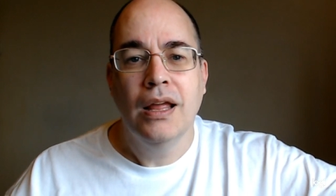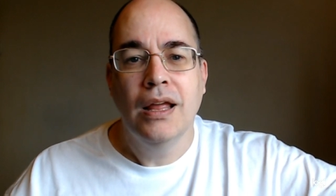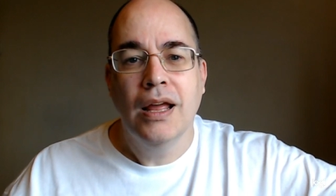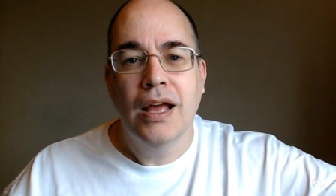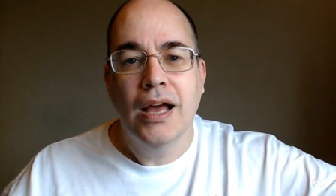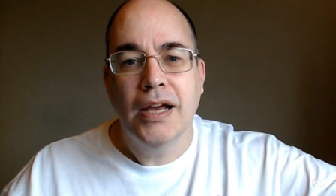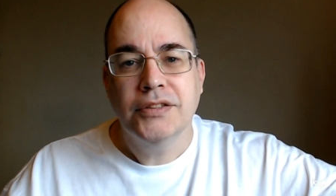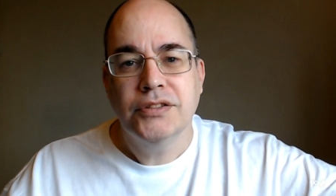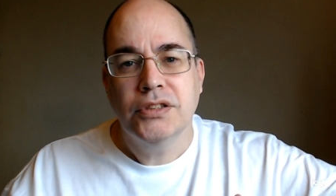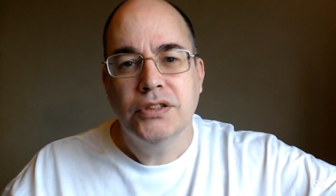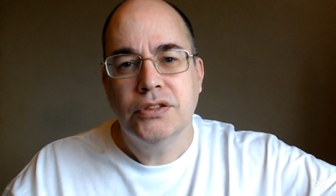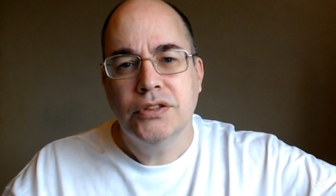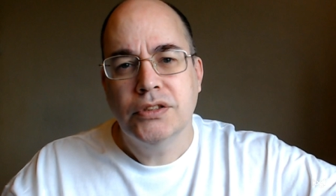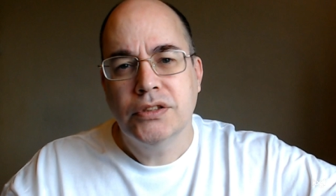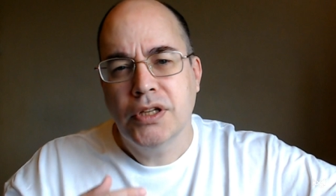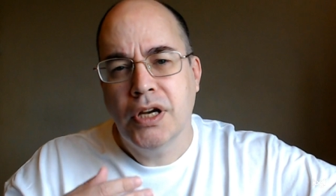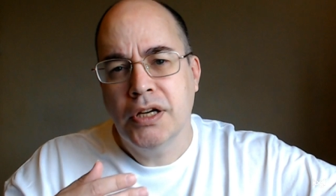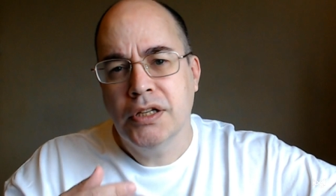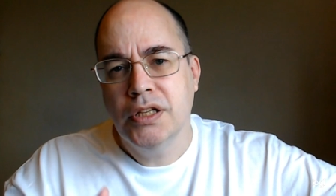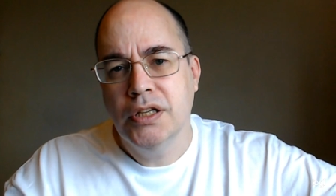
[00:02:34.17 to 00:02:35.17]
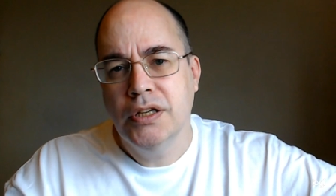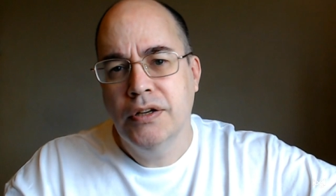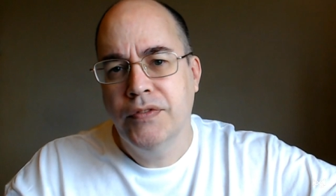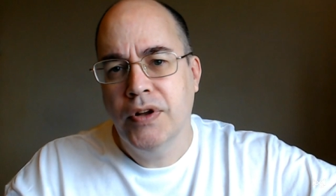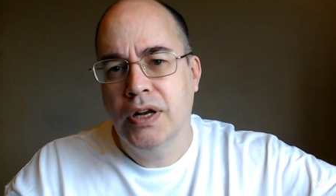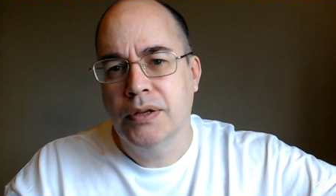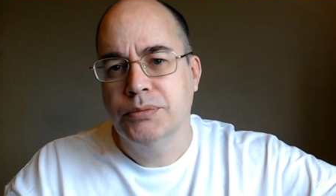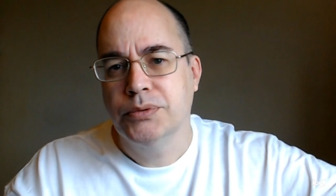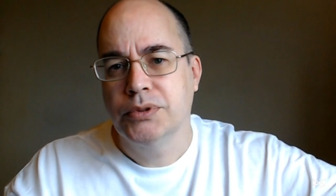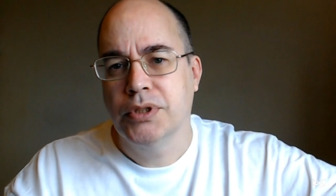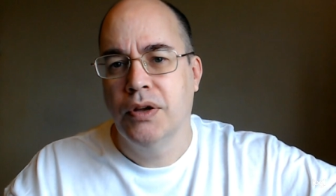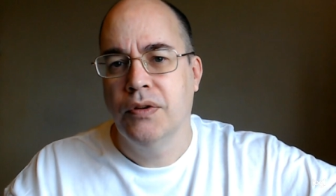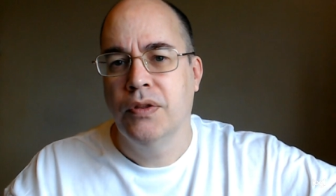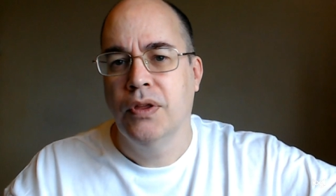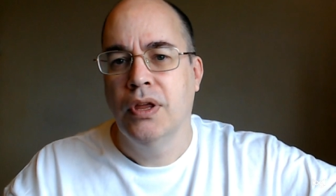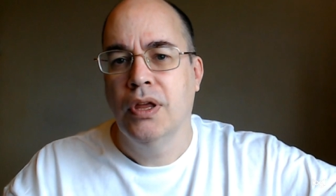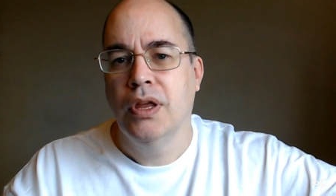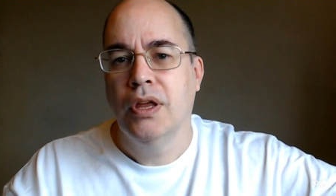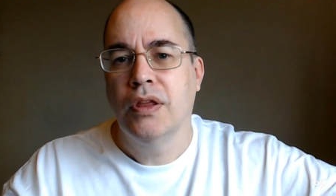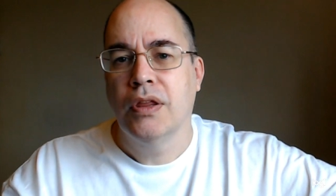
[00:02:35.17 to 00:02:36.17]
As the society develops though,
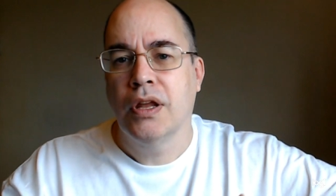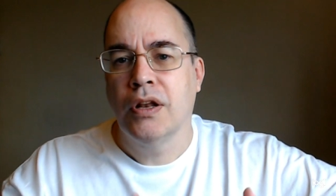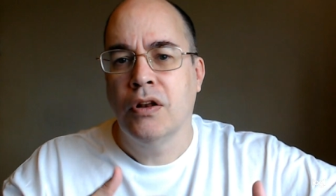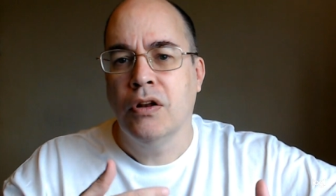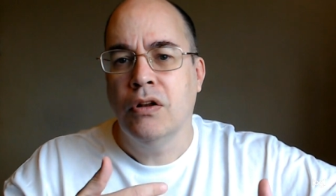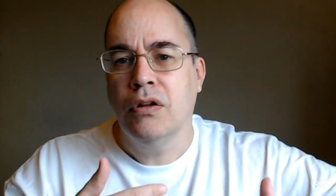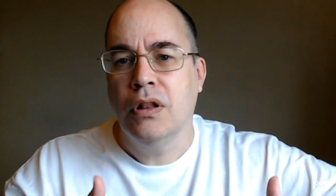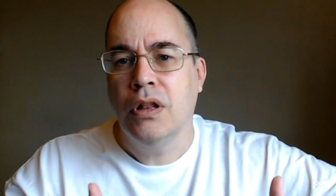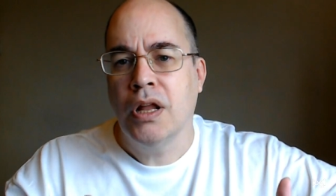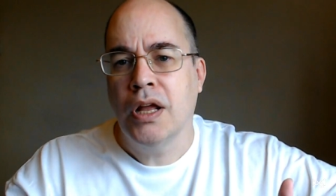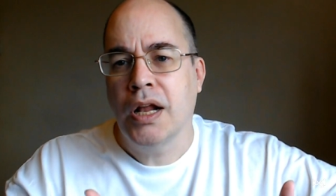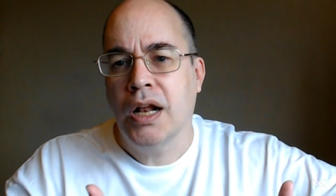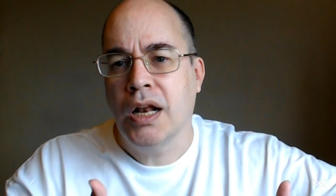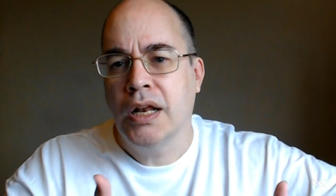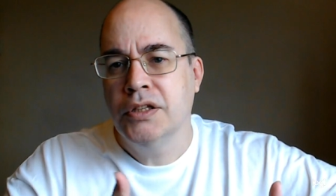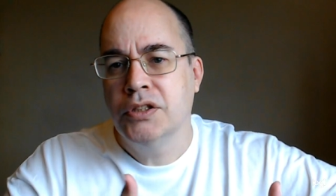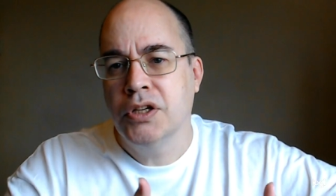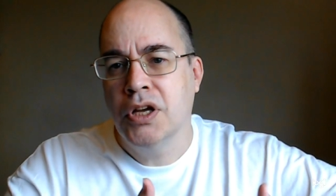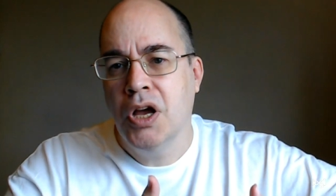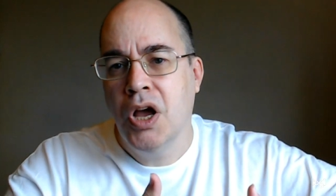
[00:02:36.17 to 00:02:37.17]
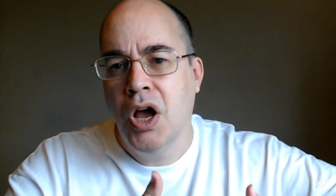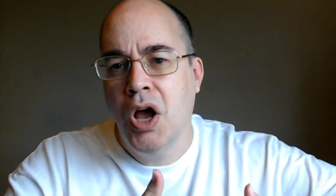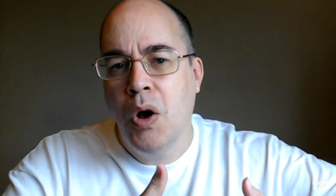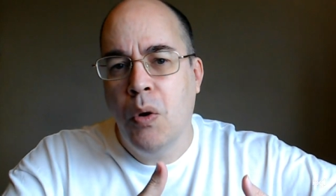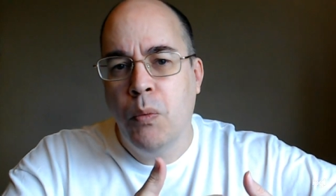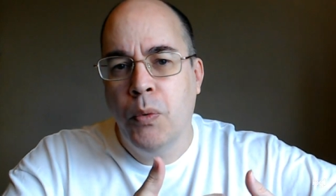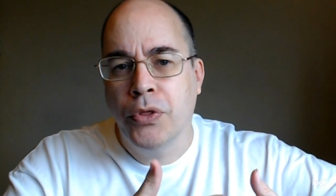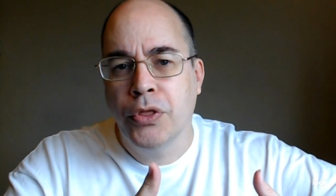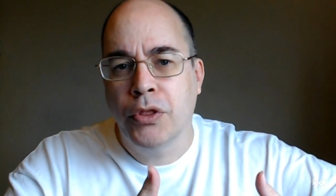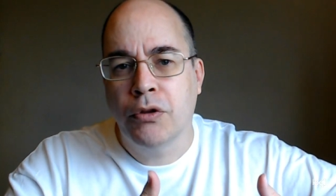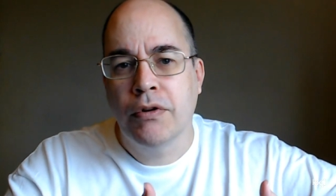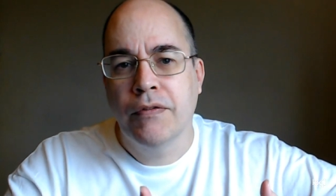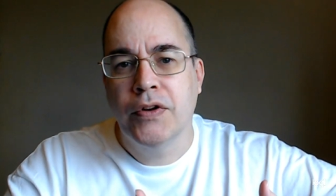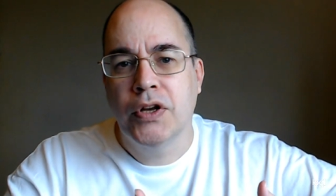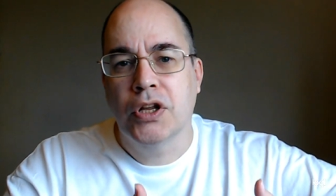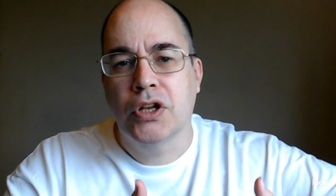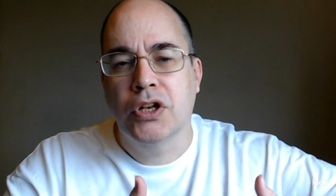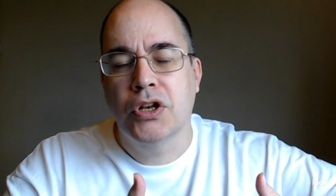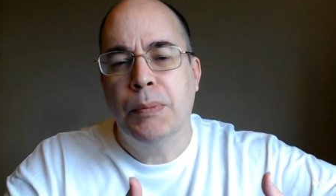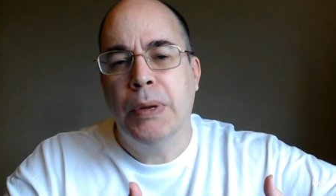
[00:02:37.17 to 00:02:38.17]
they're not likely to want the river
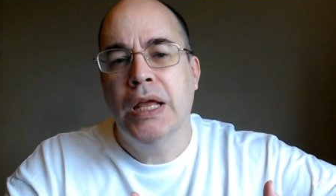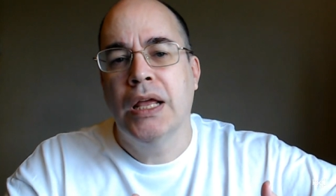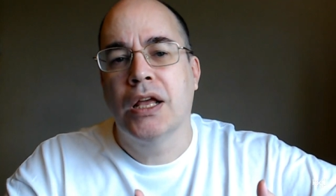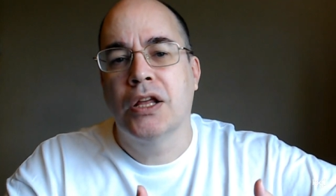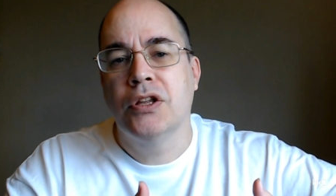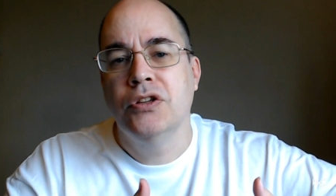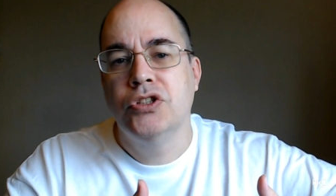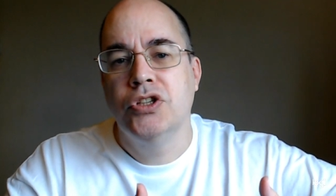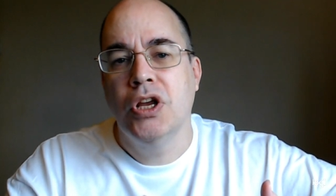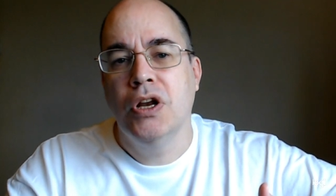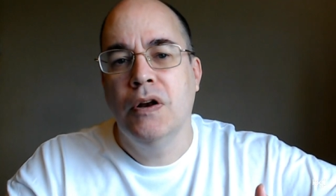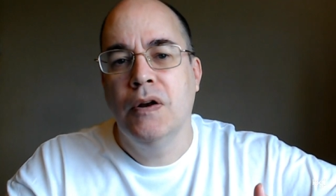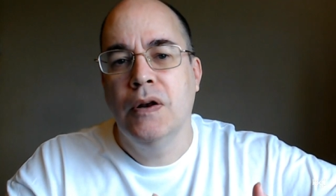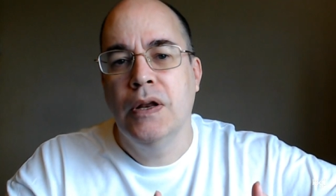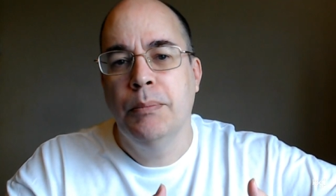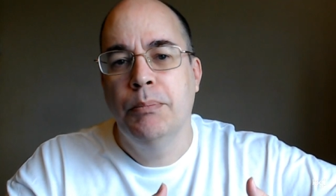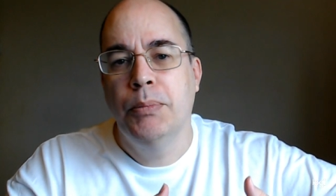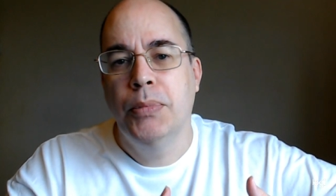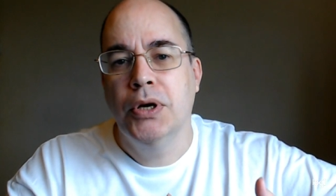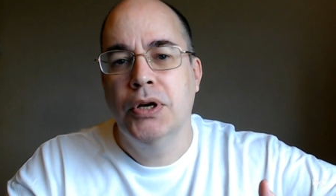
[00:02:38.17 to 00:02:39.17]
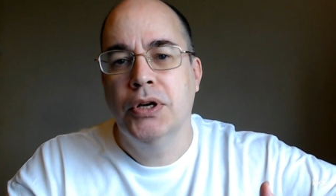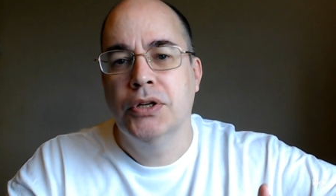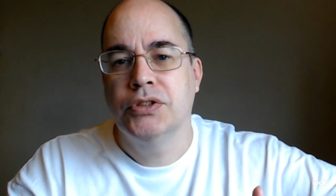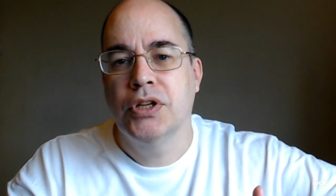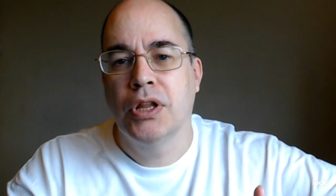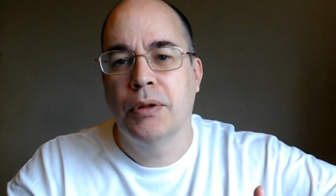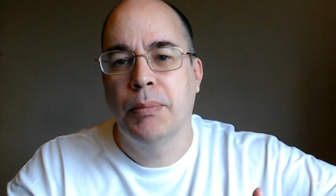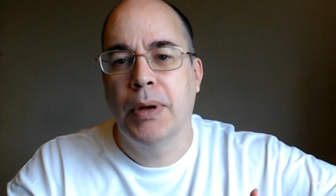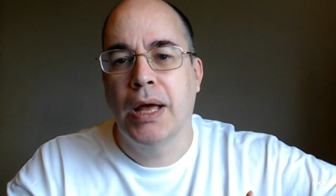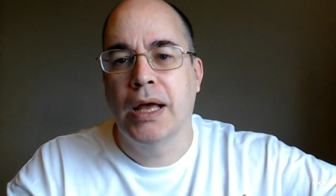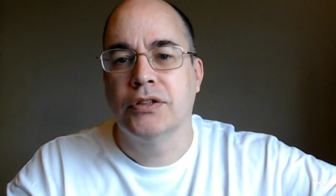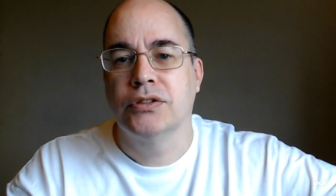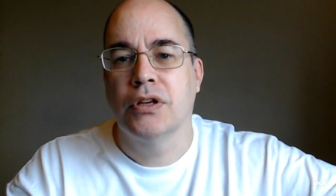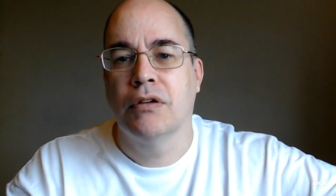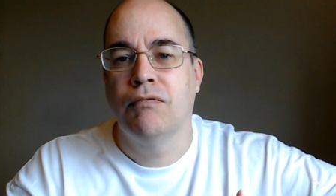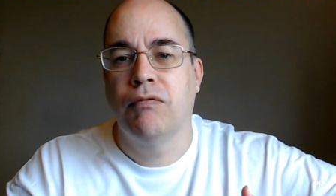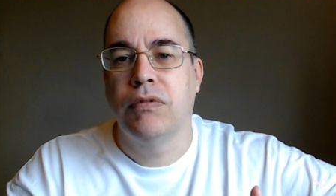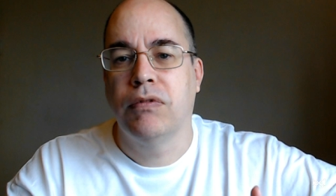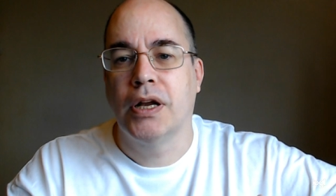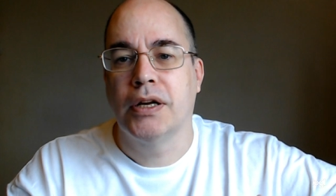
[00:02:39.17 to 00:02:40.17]
to be continually bursting banks and
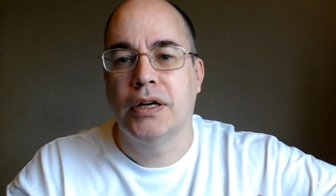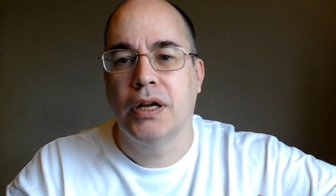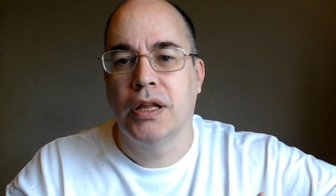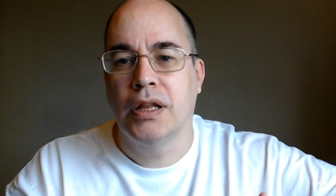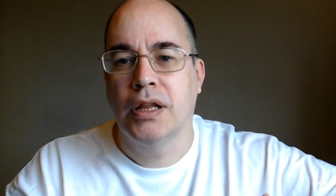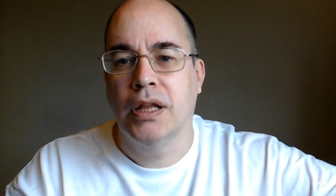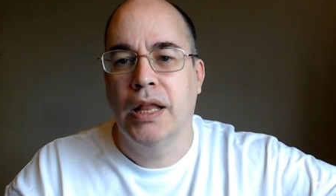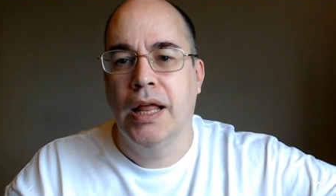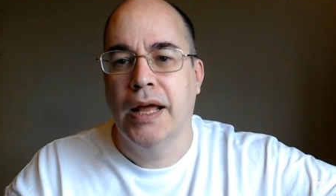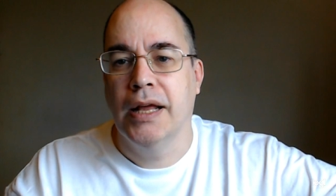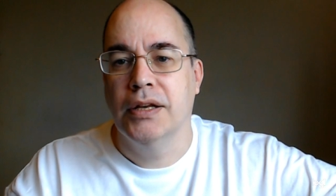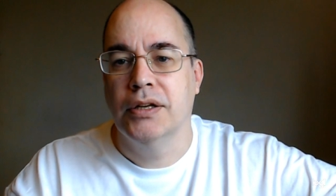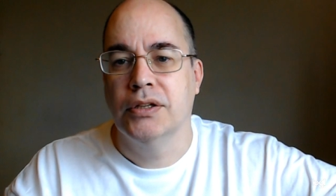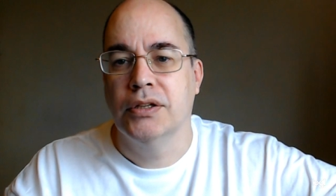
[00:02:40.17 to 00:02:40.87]
flooding the land.